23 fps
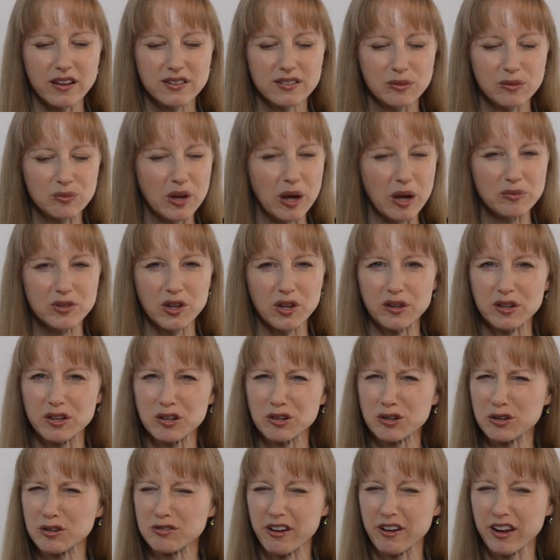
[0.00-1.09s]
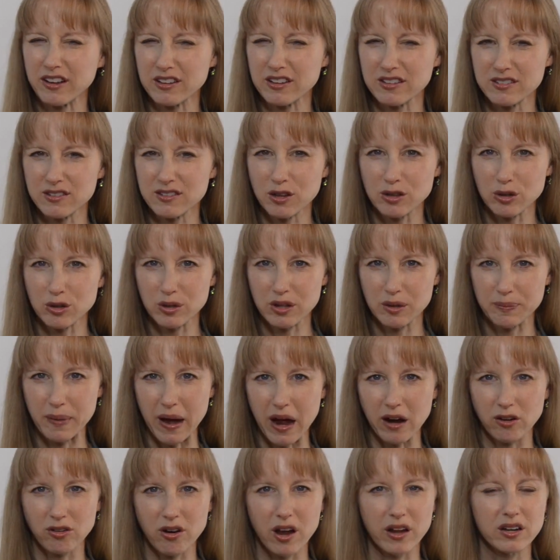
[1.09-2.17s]
sometimes I'll hear a violin solo in the
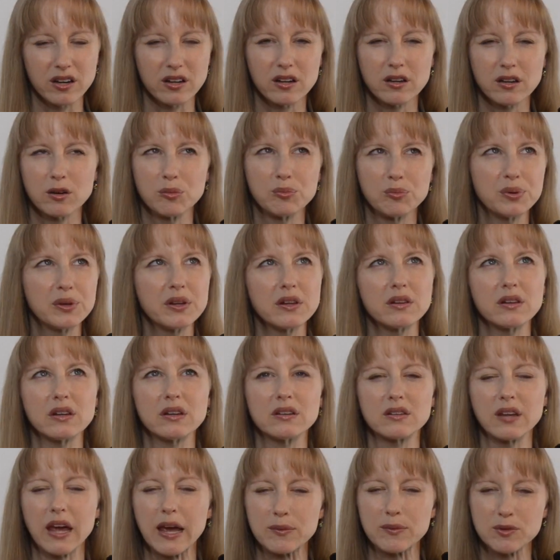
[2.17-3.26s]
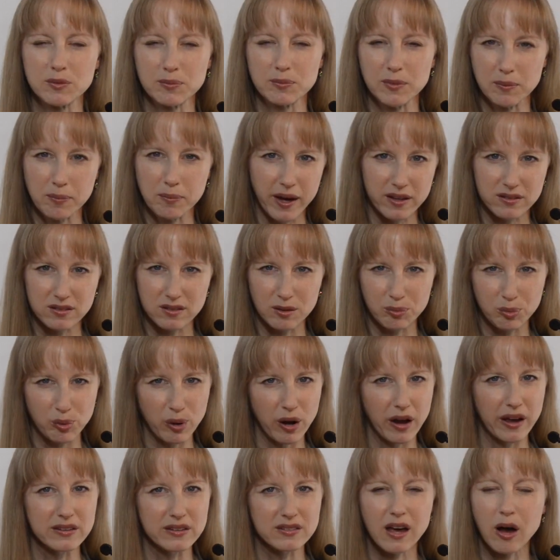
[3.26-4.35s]
background and it completely takes me by
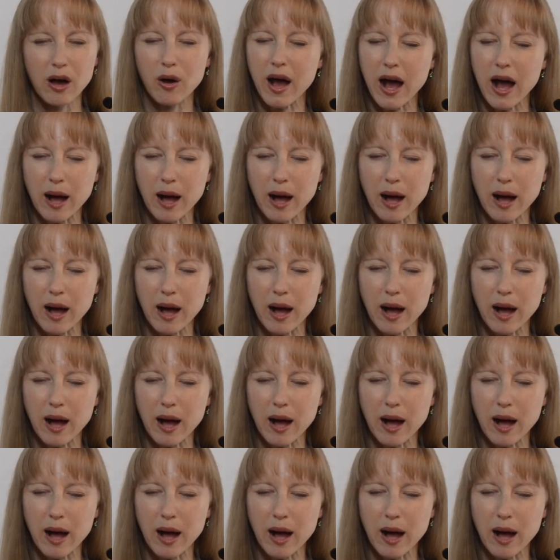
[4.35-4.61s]
surprise how